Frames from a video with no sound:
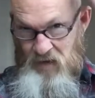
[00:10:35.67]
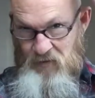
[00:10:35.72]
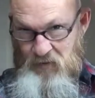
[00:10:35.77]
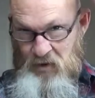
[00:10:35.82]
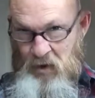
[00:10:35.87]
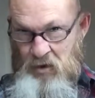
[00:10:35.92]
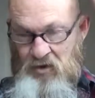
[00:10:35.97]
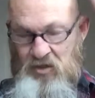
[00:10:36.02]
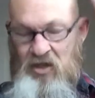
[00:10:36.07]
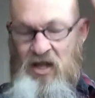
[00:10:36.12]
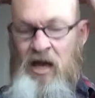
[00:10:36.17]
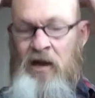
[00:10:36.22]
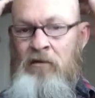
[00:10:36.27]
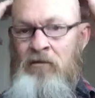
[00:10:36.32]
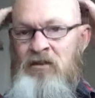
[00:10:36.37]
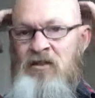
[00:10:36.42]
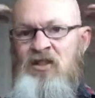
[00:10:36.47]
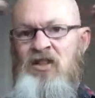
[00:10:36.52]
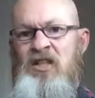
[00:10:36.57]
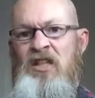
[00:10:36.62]
even though it's
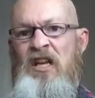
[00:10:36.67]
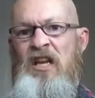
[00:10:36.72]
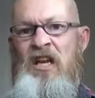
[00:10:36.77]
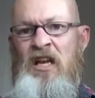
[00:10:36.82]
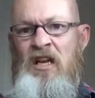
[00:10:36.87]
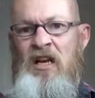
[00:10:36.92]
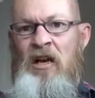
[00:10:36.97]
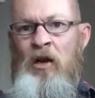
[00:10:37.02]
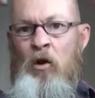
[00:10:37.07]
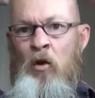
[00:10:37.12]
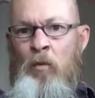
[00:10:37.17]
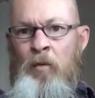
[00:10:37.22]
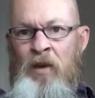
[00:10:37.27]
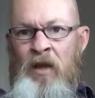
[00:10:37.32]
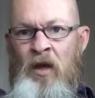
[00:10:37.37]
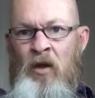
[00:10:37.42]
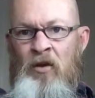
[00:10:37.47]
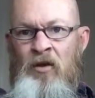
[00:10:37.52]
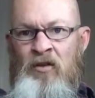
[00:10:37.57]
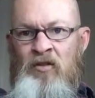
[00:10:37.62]
there, it's thinning a little
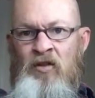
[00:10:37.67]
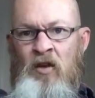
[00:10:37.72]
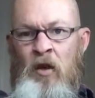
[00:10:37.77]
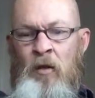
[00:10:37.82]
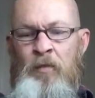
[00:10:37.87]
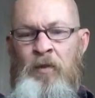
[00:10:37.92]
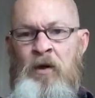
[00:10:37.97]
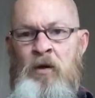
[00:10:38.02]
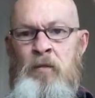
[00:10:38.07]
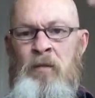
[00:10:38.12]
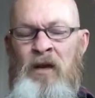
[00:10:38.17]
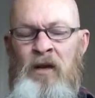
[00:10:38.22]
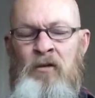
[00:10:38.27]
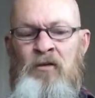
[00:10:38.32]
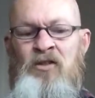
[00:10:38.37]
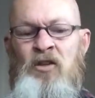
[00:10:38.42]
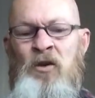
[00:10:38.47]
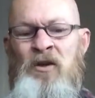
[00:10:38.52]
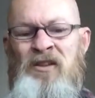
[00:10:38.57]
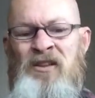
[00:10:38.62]
bit on the top and the
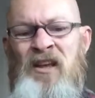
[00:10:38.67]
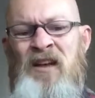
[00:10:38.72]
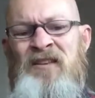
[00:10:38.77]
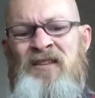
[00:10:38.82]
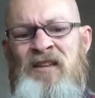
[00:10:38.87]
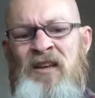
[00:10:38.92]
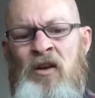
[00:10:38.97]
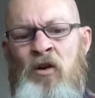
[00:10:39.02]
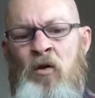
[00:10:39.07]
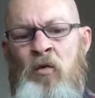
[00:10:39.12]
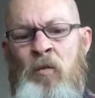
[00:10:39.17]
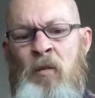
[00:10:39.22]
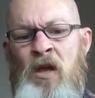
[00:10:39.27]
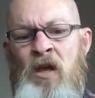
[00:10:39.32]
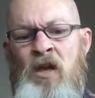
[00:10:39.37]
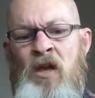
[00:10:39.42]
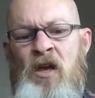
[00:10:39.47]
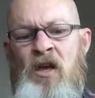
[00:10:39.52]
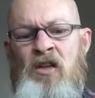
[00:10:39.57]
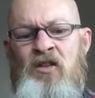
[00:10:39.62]
middle. So it does help
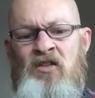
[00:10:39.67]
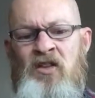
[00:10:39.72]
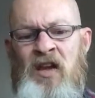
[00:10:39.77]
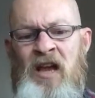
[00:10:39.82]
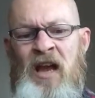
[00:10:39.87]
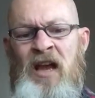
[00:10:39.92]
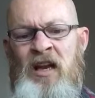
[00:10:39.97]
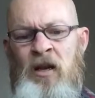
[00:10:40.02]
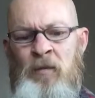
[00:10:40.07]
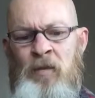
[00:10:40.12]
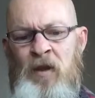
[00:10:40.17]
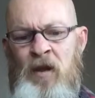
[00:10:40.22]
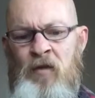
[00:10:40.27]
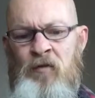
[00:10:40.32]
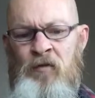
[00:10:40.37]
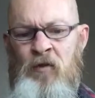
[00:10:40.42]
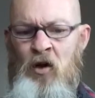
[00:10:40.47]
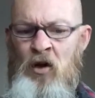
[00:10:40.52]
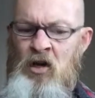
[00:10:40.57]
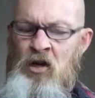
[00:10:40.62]
to add a bit
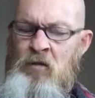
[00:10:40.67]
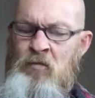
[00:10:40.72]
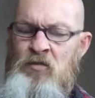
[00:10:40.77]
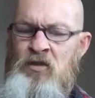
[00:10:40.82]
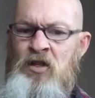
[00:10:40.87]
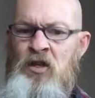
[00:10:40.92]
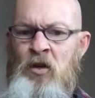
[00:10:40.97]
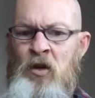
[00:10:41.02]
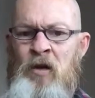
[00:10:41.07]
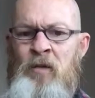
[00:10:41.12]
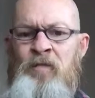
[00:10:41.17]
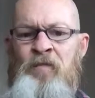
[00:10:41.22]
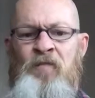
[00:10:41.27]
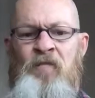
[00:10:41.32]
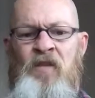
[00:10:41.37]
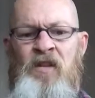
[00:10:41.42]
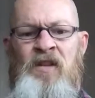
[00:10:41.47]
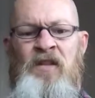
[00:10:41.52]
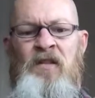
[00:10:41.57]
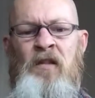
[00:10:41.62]
of volume to it.
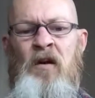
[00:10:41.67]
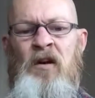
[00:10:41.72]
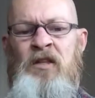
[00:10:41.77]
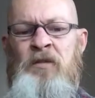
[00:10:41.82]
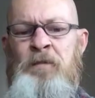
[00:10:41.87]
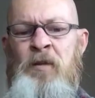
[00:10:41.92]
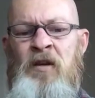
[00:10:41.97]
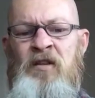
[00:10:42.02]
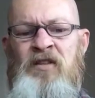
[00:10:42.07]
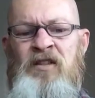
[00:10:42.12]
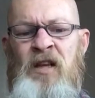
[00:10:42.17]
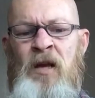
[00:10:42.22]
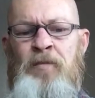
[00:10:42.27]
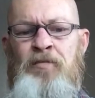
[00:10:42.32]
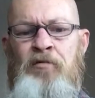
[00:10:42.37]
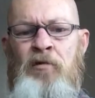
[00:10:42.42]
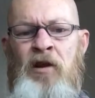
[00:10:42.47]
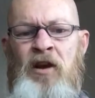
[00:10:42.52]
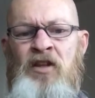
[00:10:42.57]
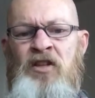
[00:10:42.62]
Nice bit of
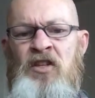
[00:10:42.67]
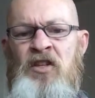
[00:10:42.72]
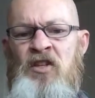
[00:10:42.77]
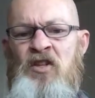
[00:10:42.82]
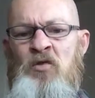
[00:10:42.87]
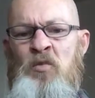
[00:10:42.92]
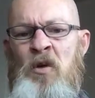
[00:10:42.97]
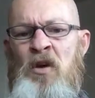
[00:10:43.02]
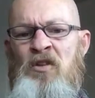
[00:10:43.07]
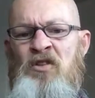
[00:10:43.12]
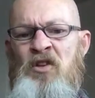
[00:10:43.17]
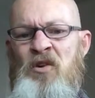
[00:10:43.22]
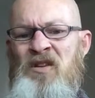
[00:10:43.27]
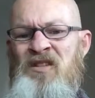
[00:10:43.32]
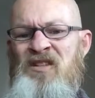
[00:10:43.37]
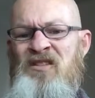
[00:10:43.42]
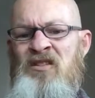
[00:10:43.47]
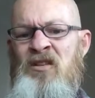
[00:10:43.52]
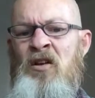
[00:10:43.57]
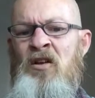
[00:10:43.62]
separation as well, so
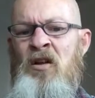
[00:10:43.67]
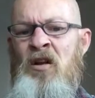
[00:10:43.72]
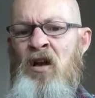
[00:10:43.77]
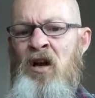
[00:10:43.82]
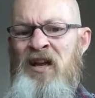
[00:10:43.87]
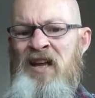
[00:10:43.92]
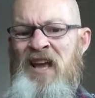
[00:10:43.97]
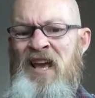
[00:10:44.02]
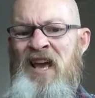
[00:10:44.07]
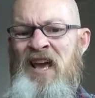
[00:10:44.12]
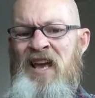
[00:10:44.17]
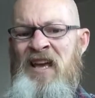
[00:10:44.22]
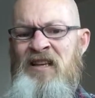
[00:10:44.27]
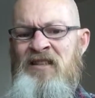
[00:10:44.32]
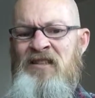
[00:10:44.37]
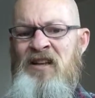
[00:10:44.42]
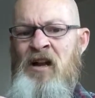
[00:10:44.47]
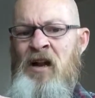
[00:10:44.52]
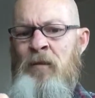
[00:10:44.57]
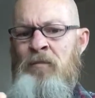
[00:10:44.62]
it doesn't look like your
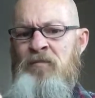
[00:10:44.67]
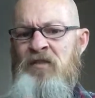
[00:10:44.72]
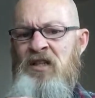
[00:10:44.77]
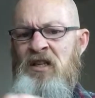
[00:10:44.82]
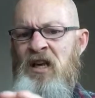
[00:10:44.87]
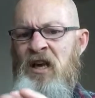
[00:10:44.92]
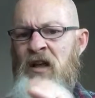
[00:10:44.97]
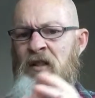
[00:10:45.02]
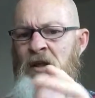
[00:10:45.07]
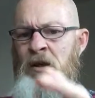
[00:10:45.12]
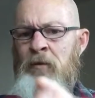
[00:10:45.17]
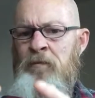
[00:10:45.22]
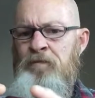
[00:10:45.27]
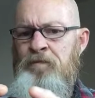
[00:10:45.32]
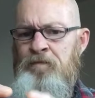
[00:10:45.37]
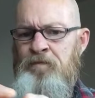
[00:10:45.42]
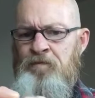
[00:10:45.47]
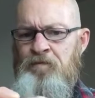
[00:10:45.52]
hair's clumped together.